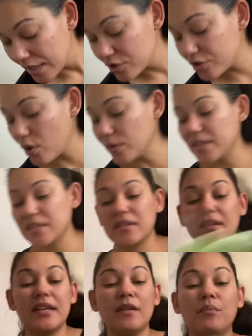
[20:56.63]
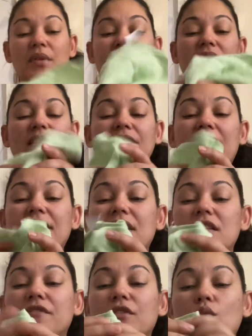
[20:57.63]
So this linen blouse, I've had this for